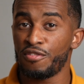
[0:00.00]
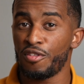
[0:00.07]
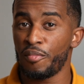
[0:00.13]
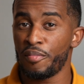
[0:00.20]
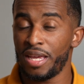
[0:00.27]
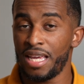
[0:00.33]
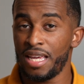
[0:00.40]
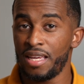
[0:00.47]
for
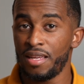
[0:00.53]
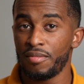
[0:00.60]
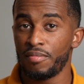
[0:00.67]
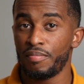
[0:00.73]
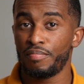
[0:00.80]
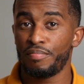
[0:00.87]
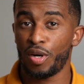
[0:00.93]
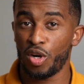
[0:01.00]
me
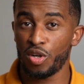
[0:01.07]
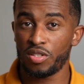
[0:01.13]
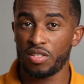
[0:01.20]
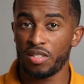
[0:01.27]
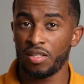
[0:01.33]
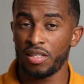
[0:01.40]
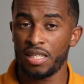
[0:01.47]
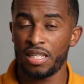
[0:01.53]

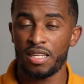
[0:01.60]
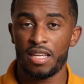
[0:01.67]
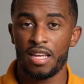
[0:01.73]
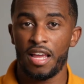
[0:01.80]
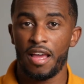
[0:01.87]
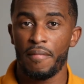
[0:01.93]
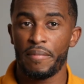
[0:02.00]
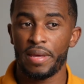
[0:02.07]
personally,
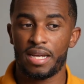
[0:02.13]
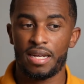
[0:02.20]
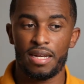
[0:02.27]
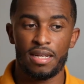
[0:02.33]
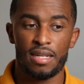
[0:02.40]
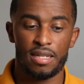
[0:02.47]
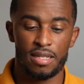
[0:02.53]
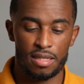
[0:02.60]

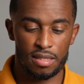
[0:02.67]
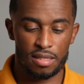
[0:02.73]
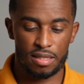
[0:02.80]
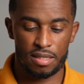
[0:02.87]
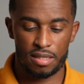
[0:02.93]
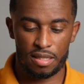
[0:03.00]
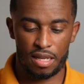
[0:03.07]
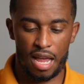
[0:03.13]

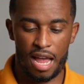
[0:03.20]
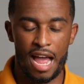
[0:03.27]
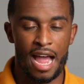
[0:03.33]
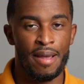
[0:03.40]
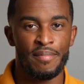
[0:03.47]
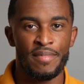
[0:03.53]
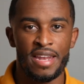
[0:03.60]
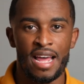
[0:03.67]
because
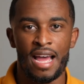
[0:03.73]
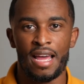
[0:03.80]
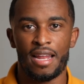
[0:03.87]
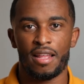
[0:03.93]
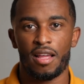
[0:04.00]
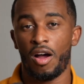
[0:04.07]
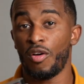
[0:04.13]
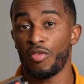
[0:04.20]
I'm
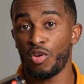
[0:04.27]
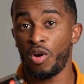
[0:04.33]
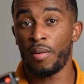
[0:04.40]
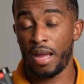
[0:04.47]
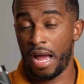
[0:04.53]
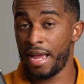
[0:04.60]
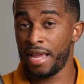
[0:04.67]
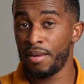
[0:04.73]
not, although
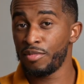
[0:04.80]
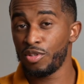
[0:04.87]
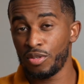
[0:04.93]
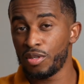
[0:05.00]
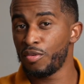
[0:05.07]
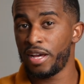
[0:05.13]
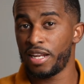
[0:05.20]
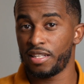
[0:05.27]
I am doing
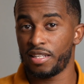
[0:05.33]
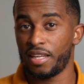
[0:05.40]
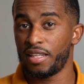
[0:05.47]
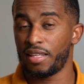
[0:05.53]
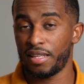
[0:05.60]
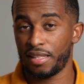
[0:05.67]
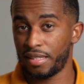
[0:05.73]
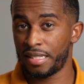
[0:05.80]
a wedding day,
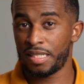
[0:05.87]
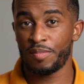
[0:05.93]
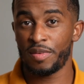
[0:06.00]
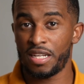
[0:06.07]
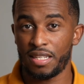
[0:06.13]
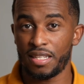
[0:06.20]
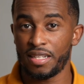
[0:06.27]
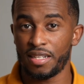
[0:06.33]
let's be
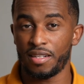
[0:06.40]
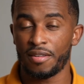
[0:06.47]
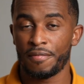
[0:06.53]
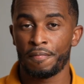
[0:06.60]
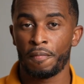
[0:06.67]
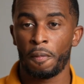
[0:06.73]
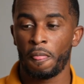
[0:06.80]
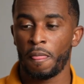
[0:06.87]
clear,
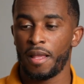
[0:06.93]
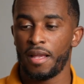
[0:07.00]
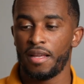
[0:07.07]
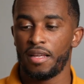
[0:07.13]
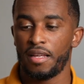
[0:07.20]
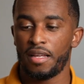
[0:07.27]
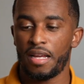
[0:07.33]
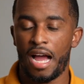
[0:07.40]

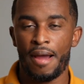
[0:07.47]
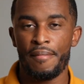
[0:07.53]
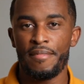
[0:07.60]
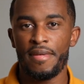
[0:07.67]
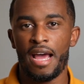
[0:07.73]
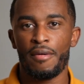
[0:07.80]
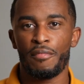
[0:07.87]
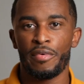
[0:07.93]
I'm
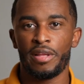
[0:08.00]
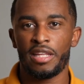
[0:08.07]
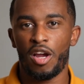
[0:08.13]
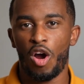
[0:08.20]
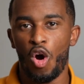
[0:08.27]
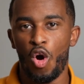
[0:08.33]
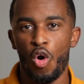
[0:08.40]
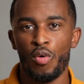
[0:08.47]
not really
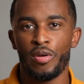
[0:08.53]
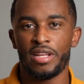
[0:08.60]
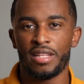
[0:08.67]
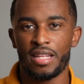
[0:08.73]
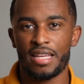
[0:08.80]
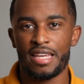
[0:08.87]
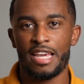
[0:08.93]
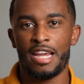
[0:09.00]
holding
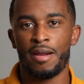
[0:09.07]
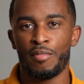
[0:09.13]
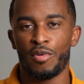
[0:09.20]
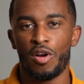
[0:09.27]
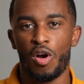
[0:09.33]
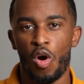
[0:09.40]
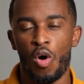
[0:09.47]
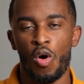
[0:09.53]
the
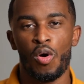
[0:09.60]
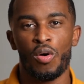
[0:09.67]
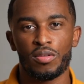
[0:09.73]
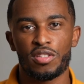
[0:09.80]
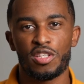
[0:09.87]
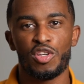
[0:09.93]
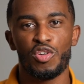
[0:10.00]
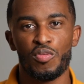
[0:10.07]
camera all
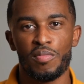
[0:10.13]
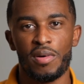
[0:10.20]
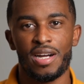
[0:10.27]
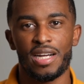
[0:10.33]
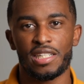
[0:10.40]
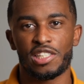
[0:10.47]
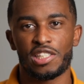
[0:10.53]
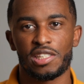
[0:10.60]
too
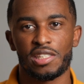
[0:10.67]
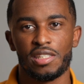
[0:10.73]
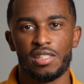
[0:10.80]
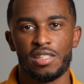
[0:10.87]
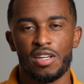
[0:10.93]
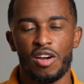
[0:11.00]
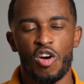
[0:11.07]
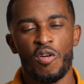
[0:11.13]
much.
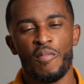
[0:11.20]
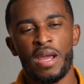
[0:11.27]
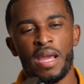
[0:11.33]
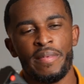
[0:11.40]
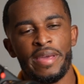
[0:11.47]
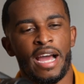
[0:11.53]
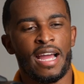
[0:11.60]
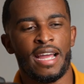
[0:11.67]
Or
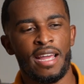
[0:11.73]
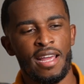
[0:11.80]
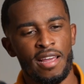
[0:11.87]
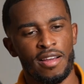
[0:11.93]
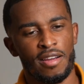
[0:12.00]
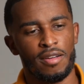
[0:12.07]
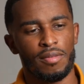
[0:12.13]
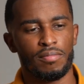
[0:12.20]
maybe I
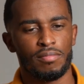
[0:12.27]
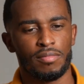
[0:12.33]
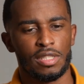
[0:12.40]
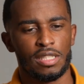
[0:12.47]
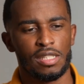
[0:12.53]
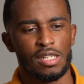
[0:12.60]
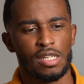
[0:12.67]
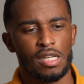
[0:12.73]
am,
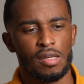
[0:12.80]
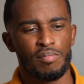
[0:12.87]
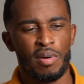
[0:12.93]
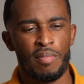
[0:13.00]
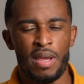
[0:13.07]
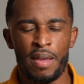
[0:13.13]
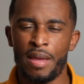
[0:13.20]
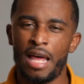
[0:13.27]
but
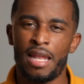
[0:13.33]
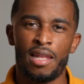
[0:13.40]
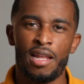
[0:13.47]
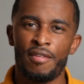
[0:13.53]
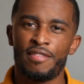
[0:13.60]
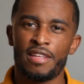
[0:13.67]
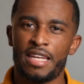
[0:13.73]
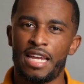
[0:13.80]
maybe I
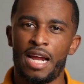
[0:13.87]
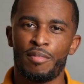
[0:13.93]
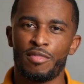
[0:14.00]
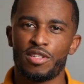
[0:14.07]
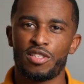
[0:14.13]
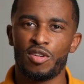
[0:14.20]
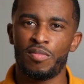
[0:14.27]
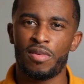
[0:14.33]
love the camera
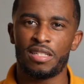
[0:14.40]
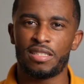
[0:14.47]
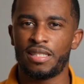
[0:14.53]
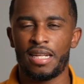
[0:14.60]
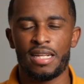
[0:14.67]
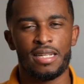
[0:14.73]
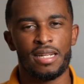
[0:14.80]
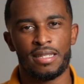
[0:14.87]
so much
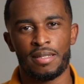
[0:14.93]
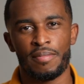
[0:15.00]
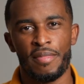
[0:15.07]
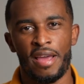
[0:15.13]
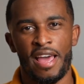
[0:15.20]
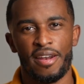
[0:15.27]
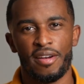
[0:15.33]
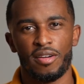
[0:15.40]
that it doesn't
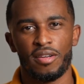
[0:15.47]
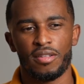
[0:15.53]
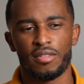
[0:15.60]
matter.